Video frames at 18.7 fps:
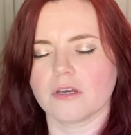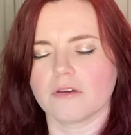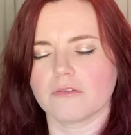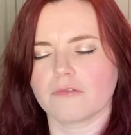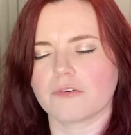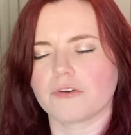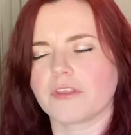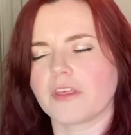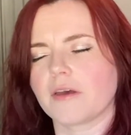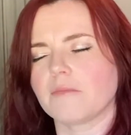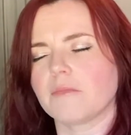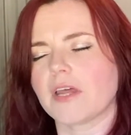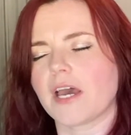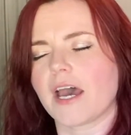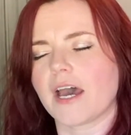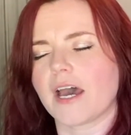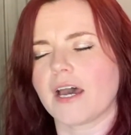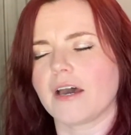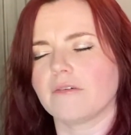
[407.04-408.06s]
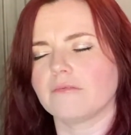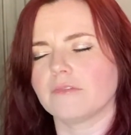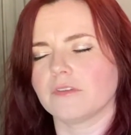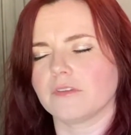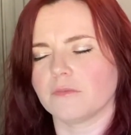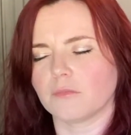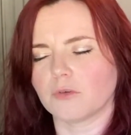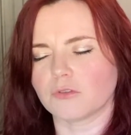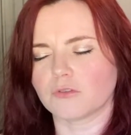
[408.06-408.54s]
For them to have
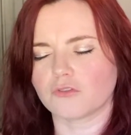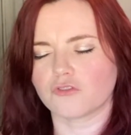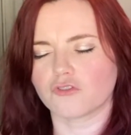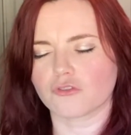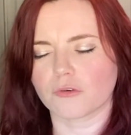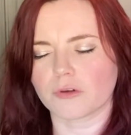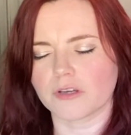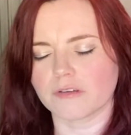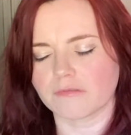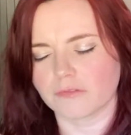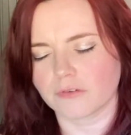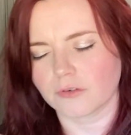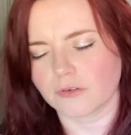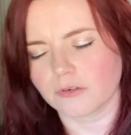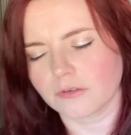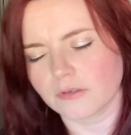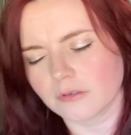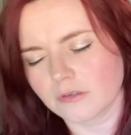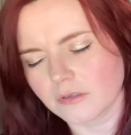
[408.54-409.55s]
the most joyful,